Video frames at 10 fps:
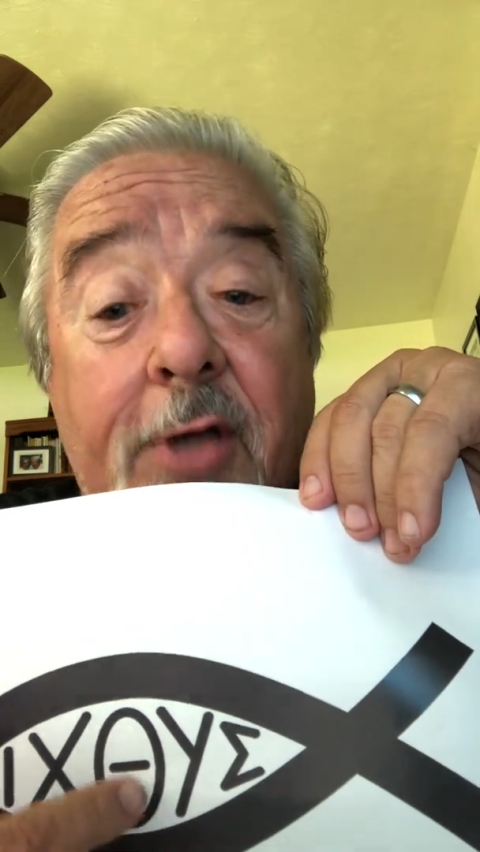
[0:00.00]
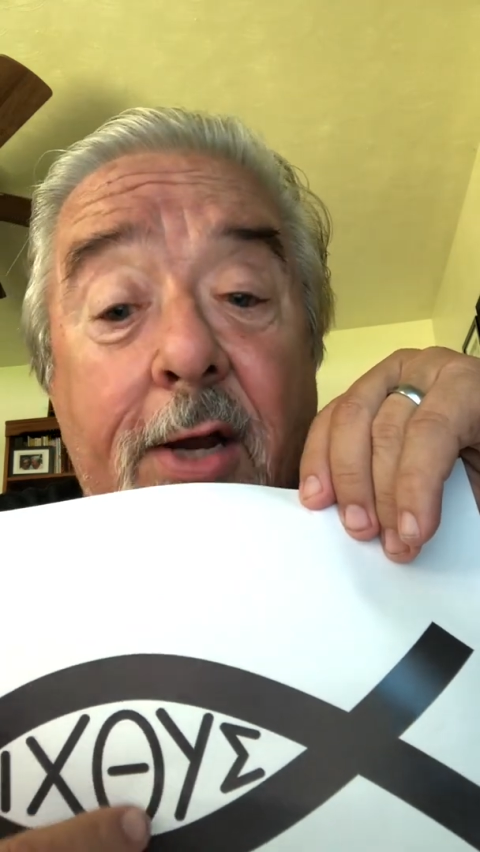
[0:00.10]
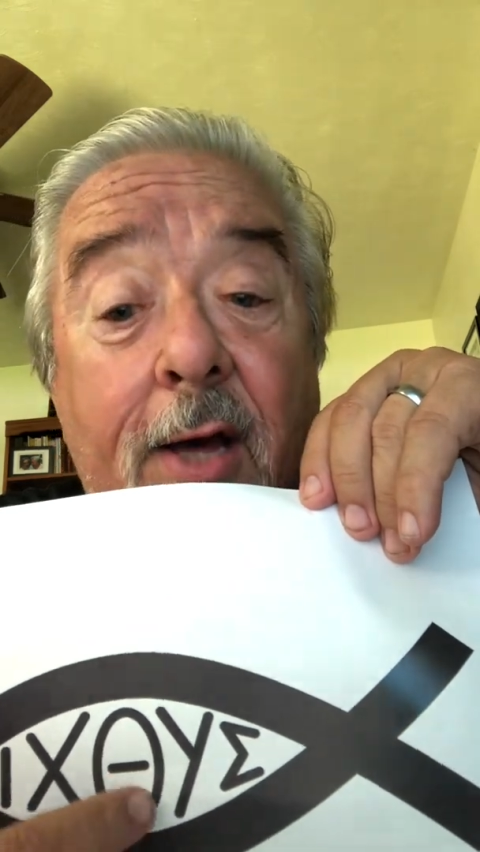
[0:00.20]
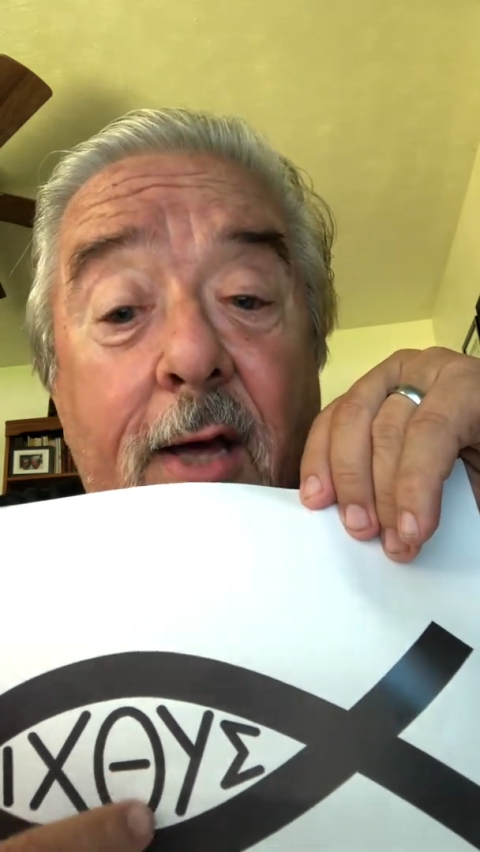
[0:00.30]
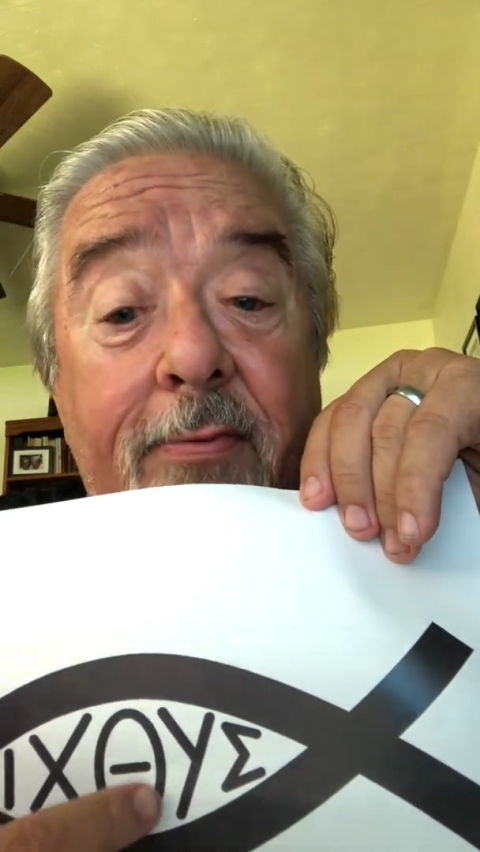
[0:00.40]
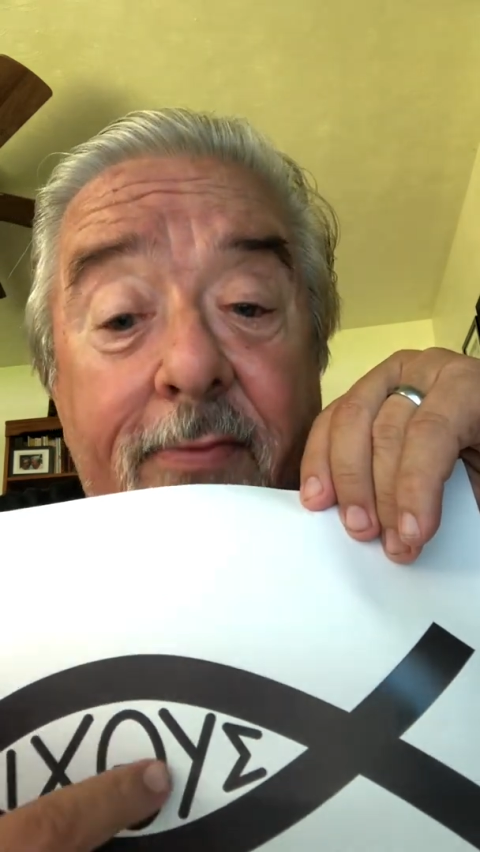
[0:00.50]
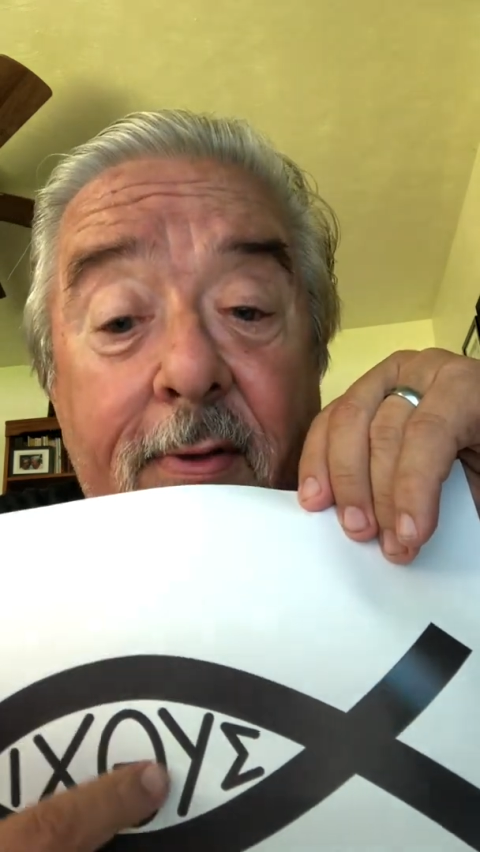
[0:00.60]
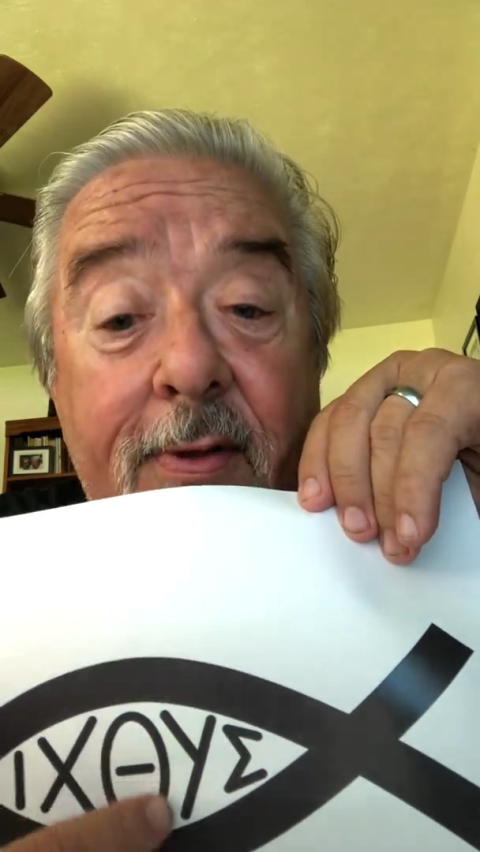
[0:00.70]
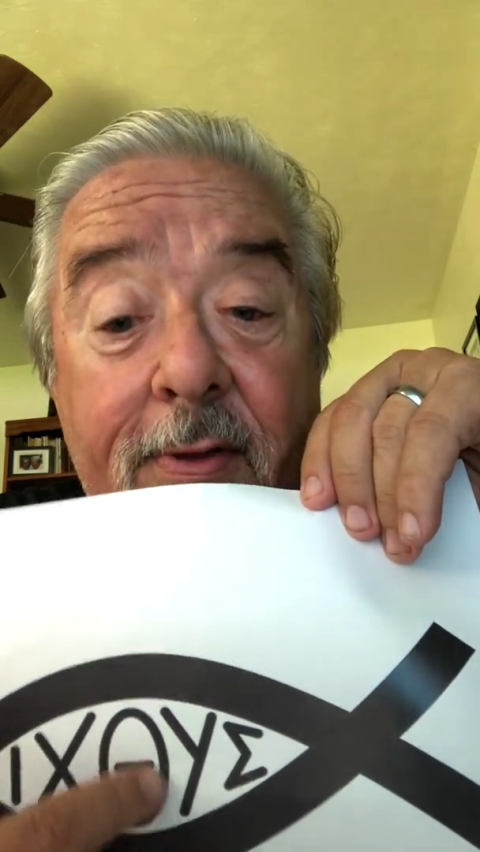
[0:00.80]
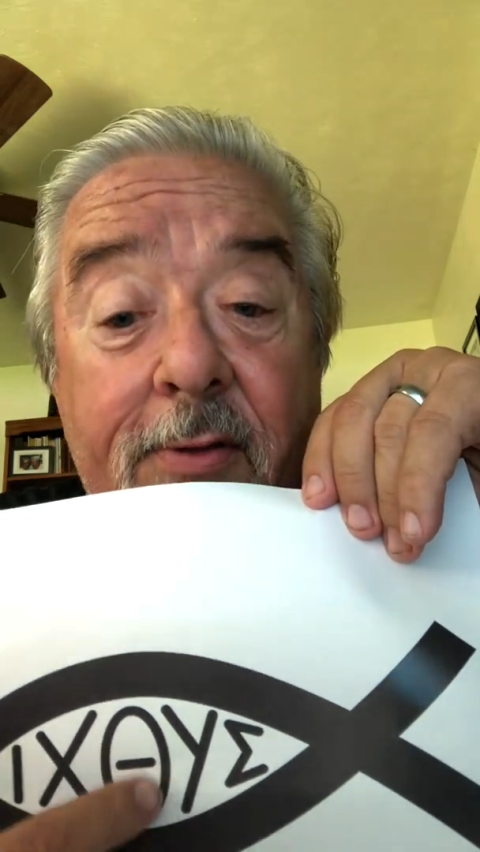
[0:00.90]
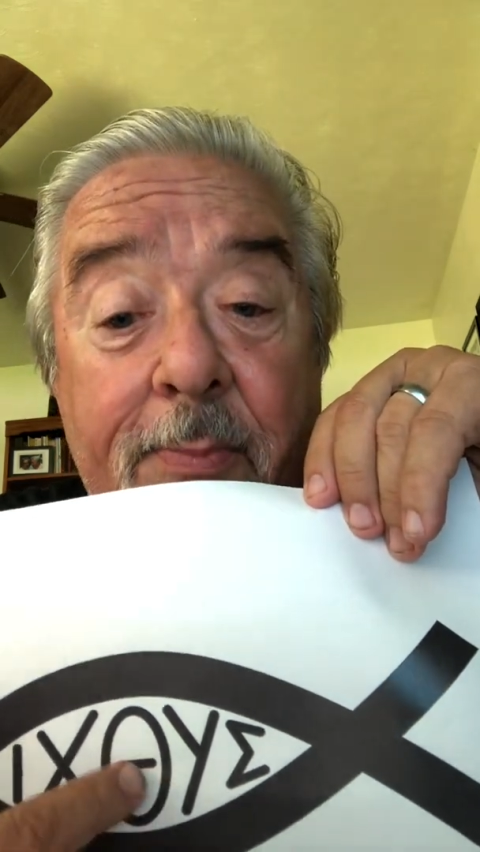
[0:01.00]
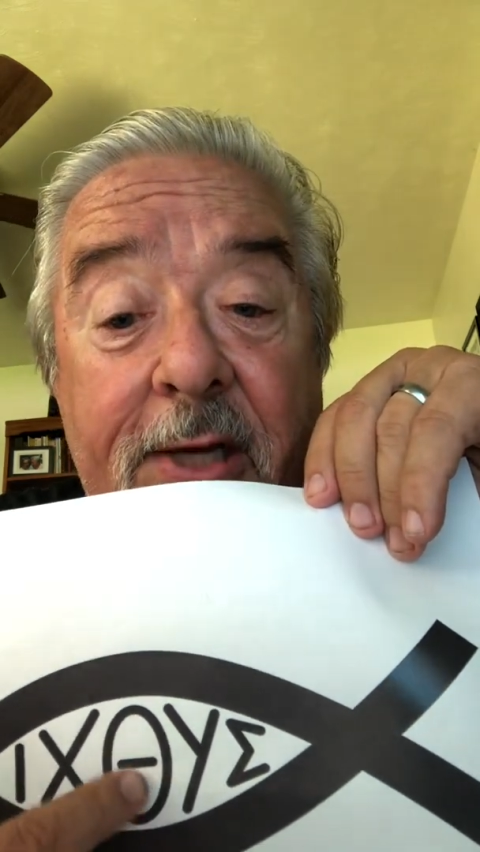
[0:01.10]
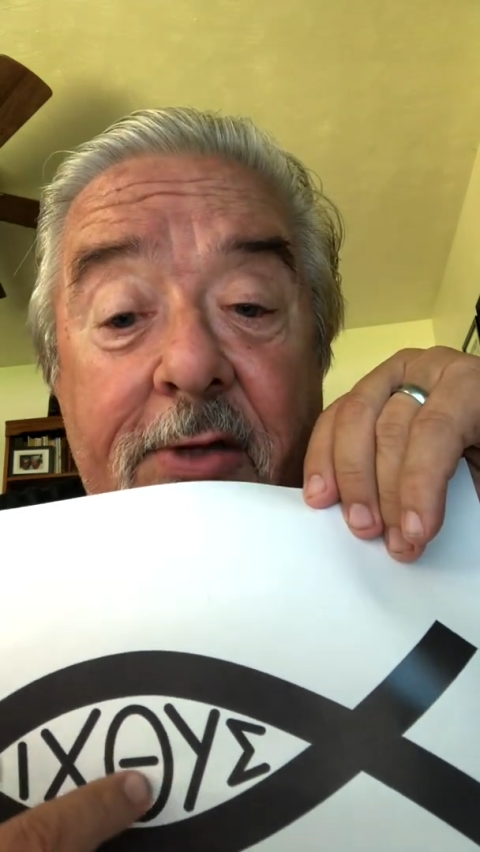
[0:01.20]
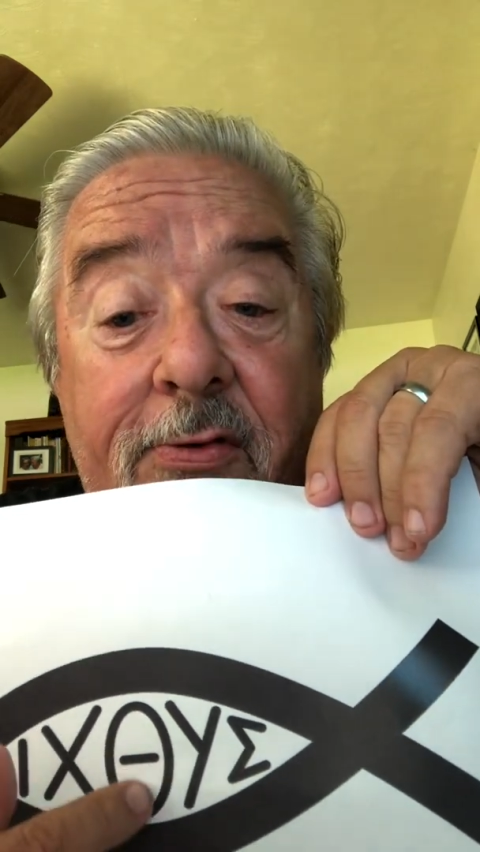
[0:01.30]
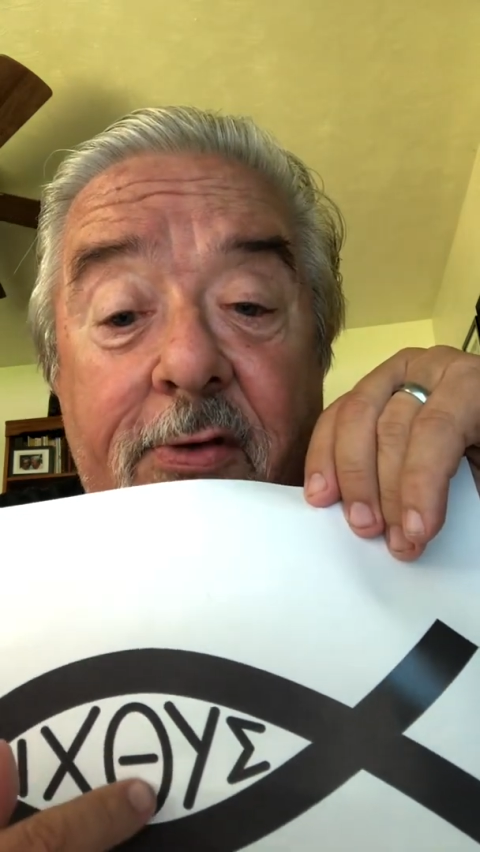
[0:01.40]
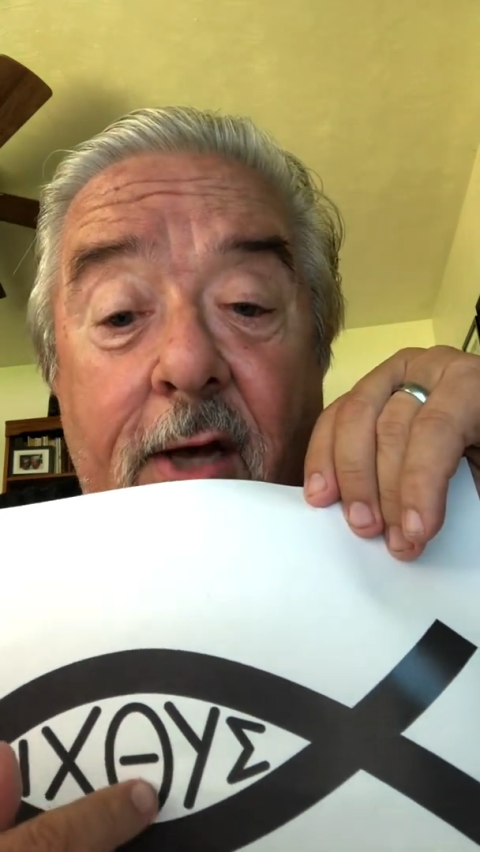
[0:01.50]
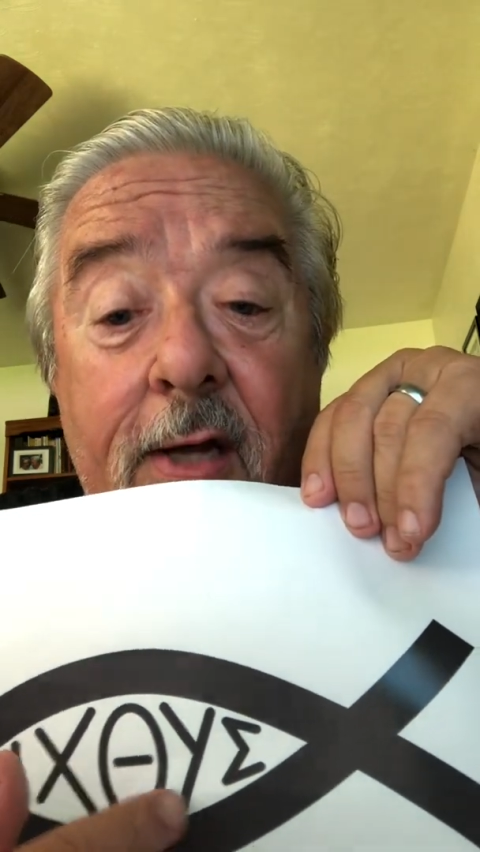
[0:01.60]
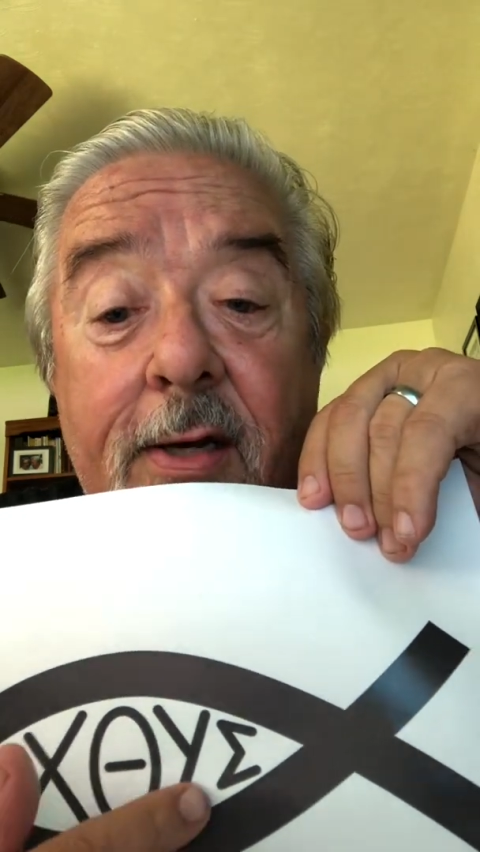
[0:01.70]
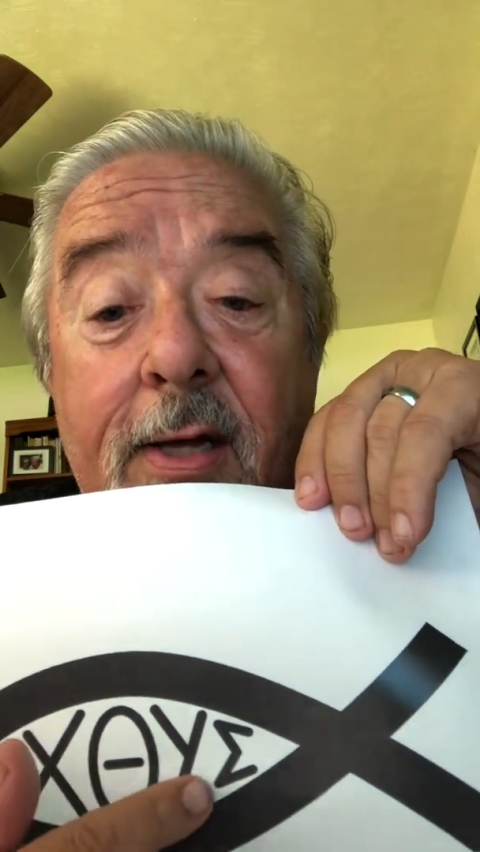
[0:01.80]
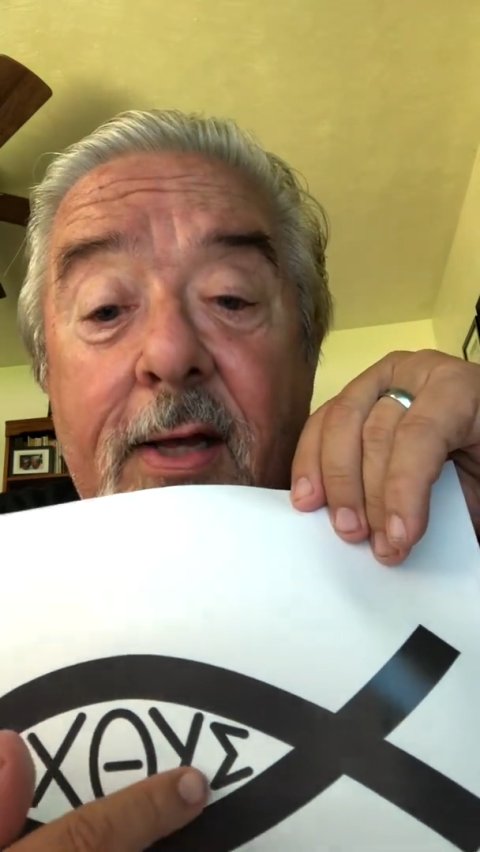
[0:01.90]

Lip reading: of. This means son.